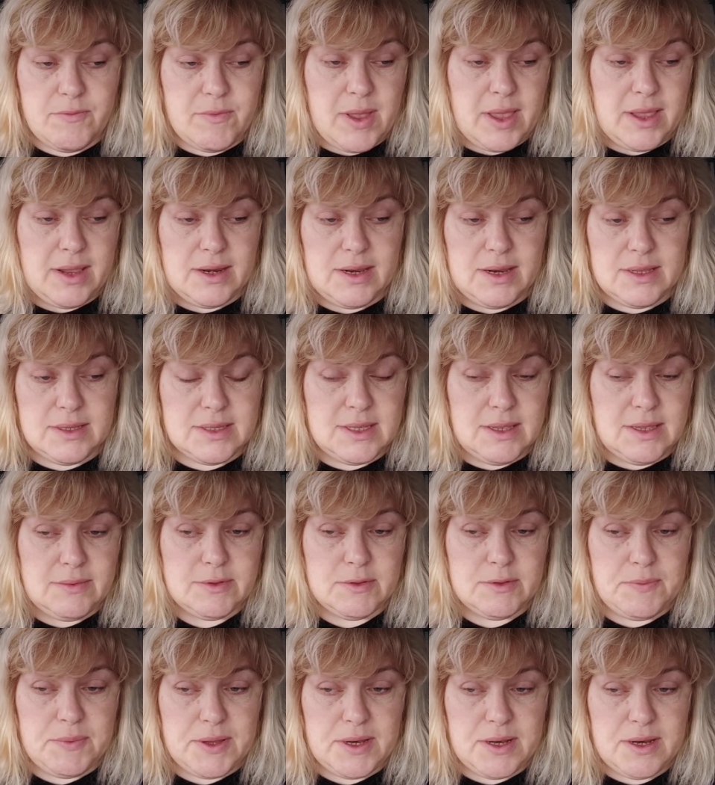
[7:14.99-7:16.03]
and it seems
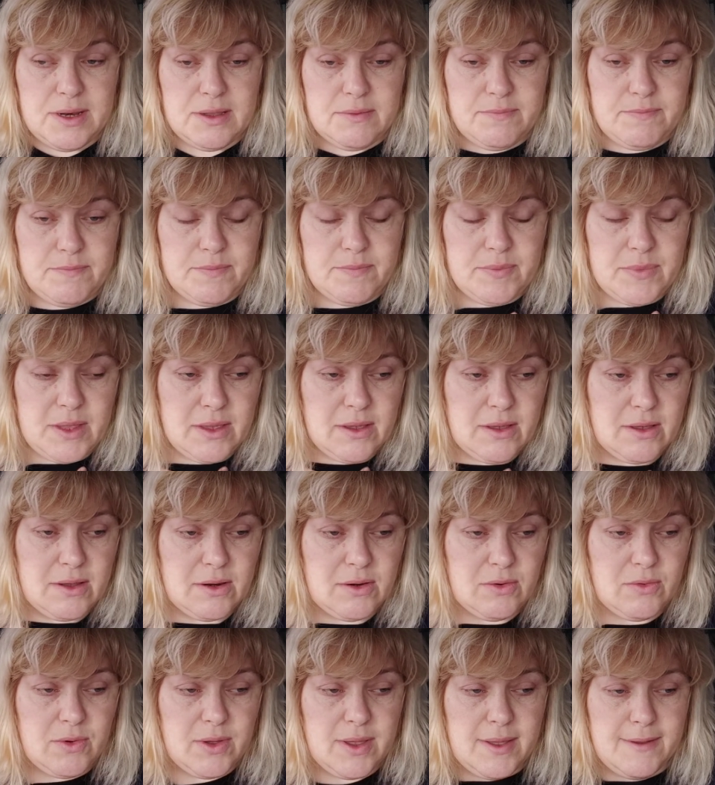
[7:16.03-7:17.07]
a bit like
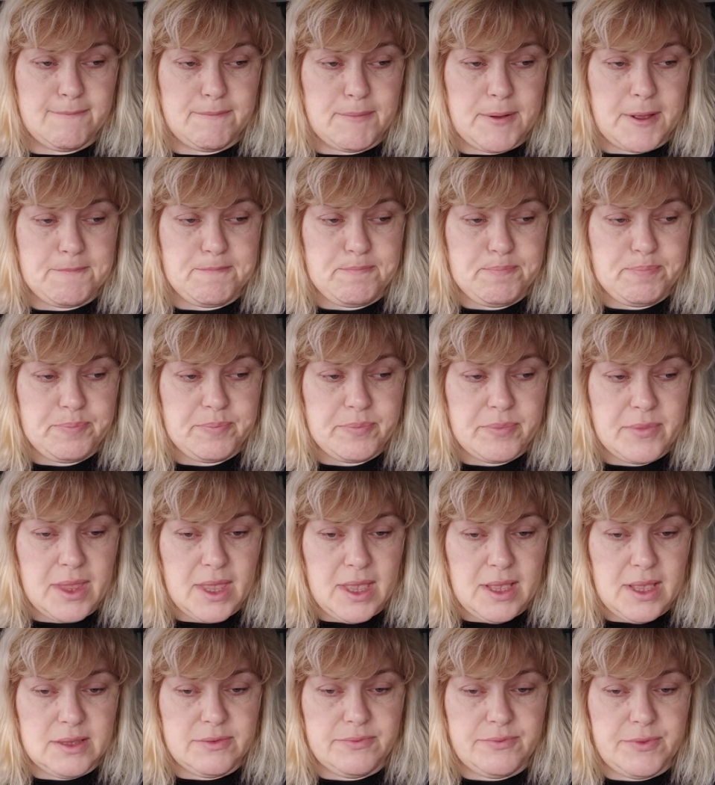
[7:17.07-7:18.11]
annoying, but
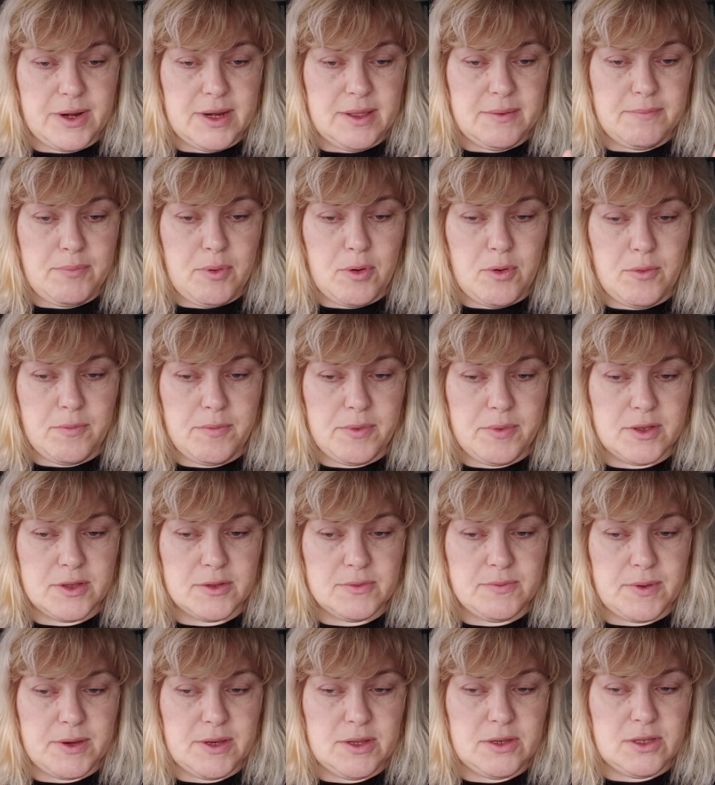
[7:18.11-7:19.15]
it's really important, because
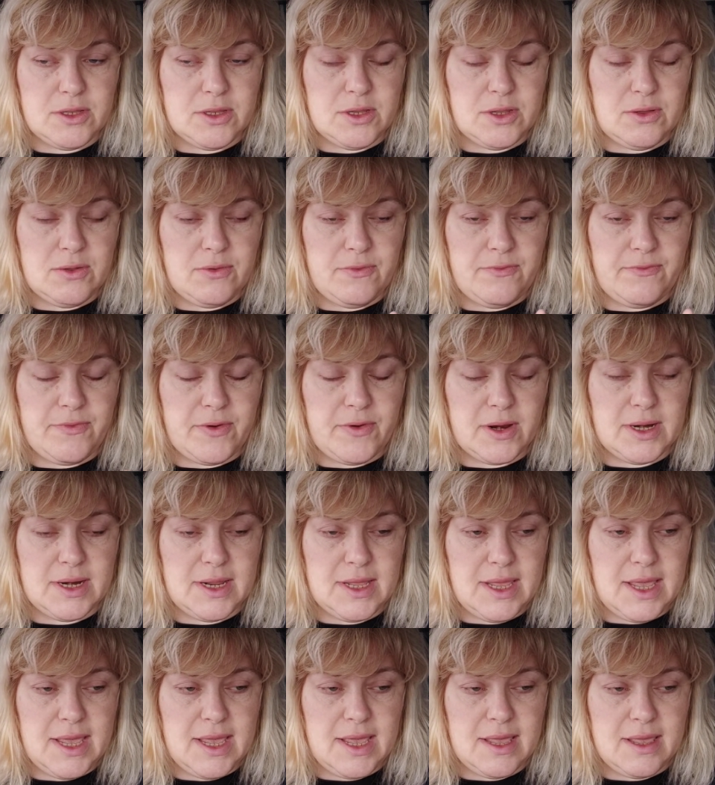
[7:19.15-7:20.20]
when you do finally
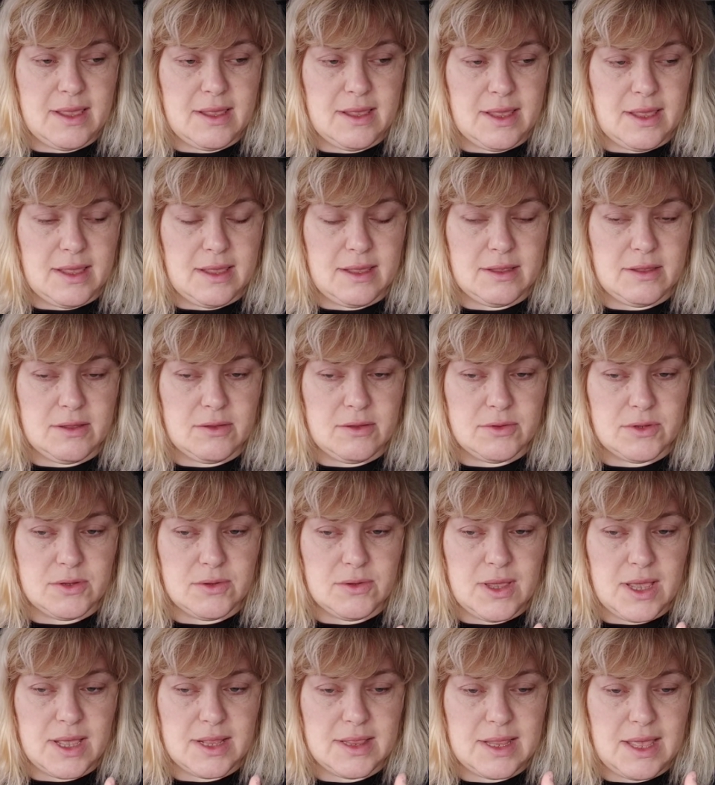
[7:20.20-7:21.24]
hit it, you do
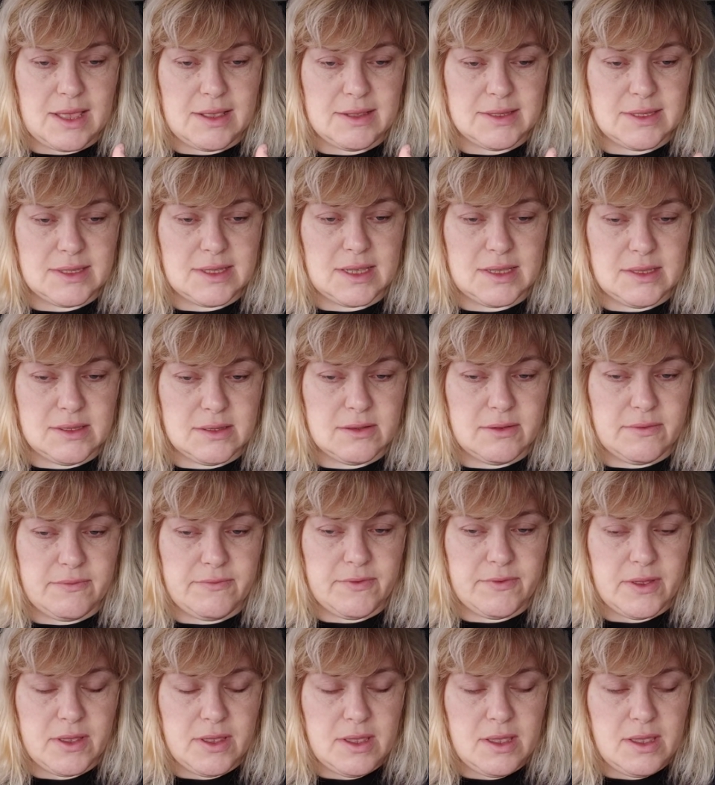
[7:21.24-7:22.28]
get that sense
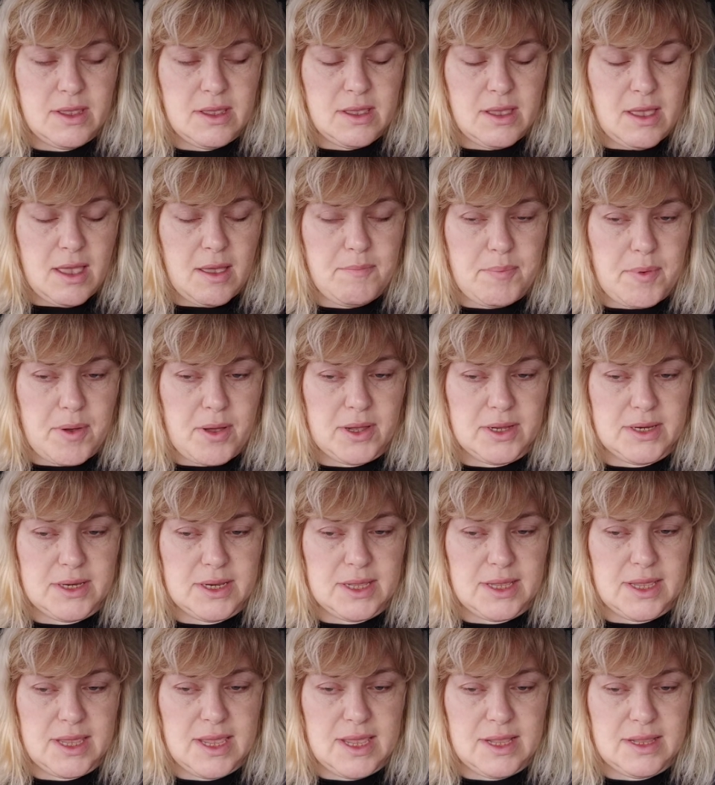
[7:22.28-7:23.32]
of
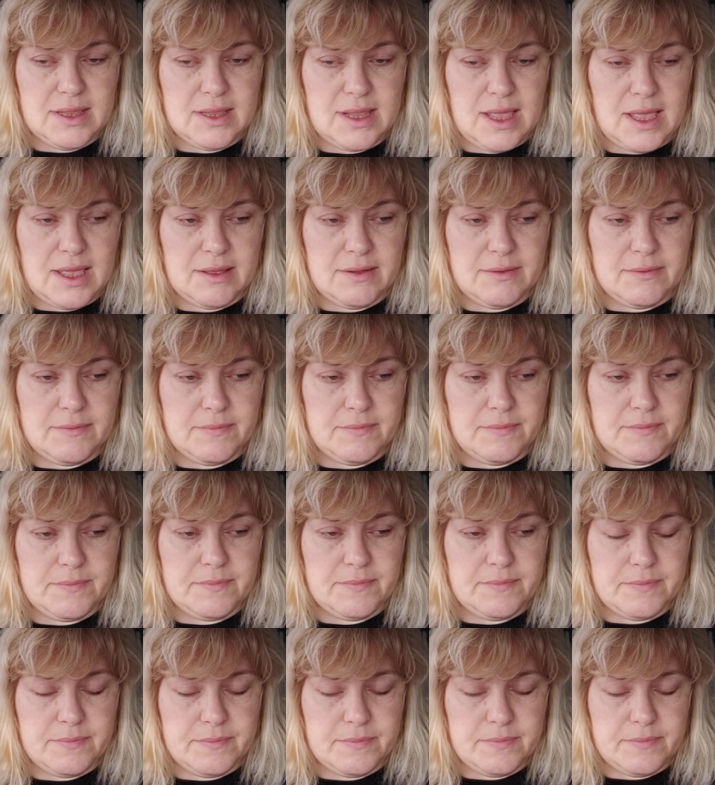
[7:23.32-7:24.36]
abiding in that
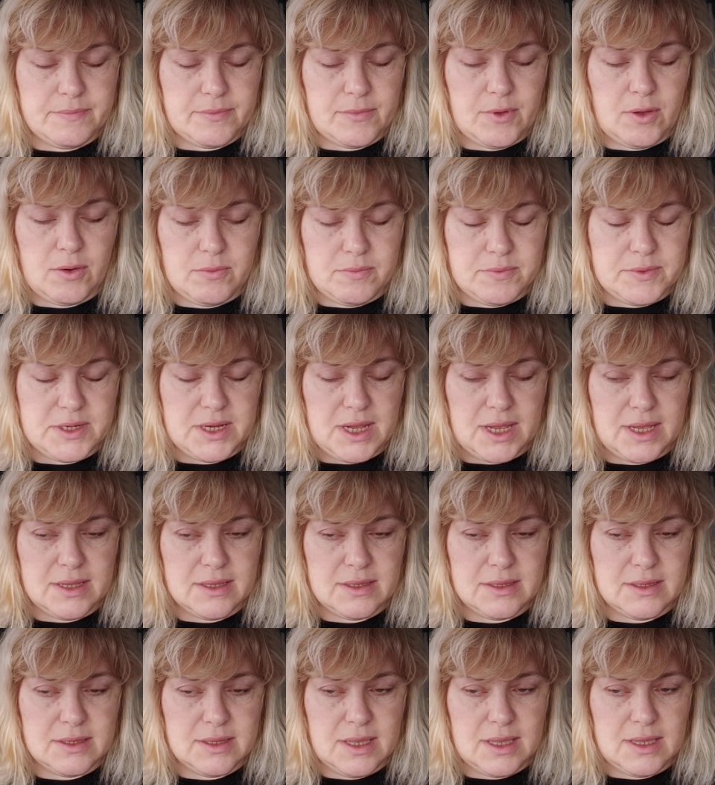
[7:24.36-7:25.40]

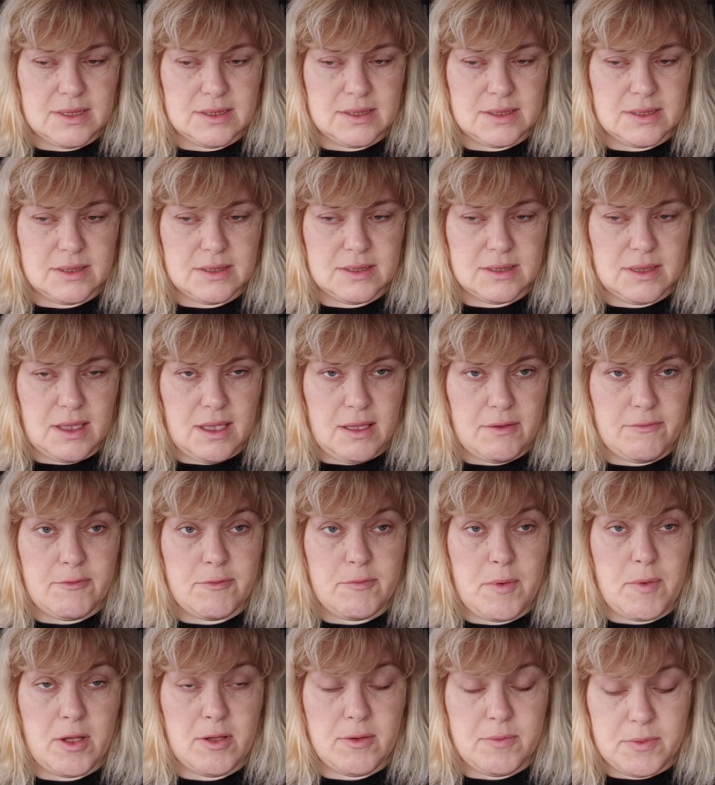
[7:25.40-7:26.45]
object. It's a
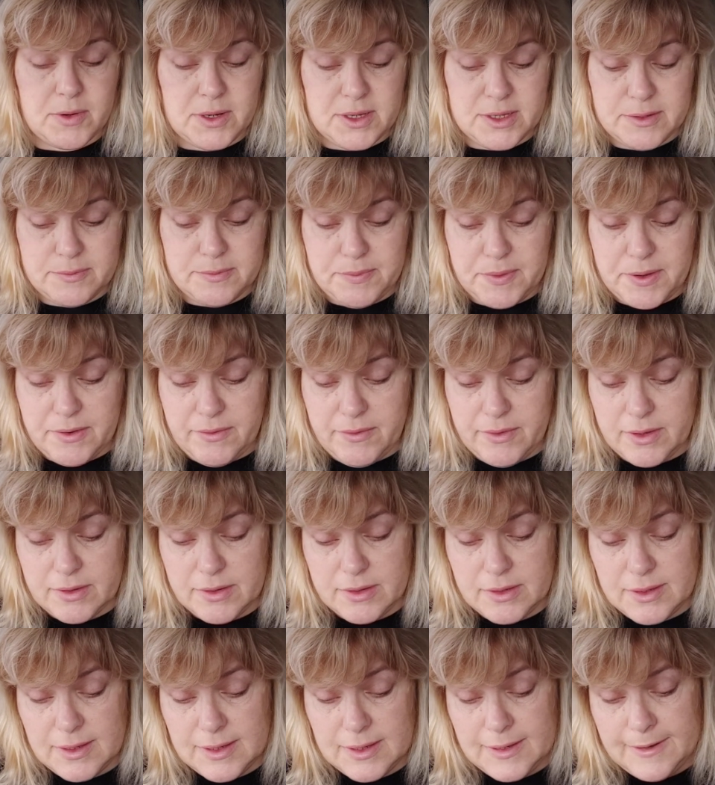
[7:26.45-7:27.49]
remarkable
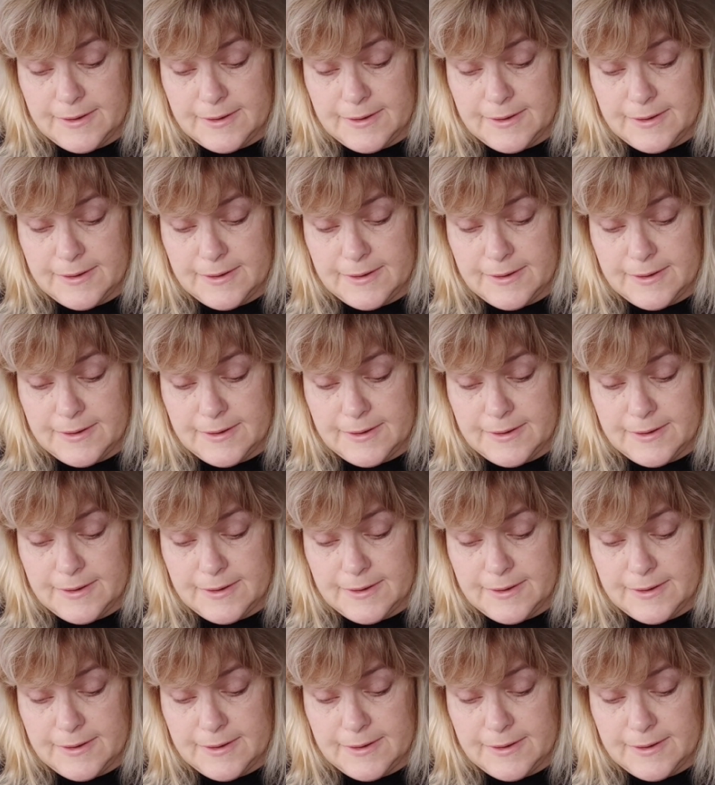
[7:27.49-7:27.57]
experience.